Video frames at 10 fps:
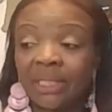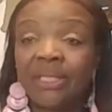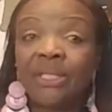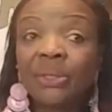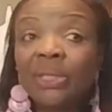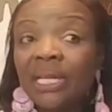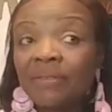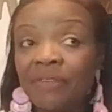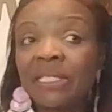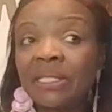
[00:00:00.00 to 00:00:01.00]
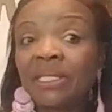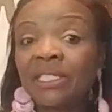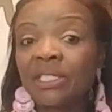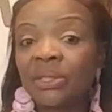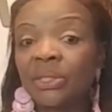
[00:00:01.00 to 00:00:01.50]
You're not
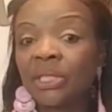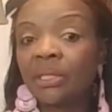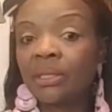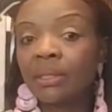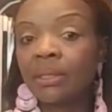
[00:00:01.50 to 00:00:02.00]
physically searching,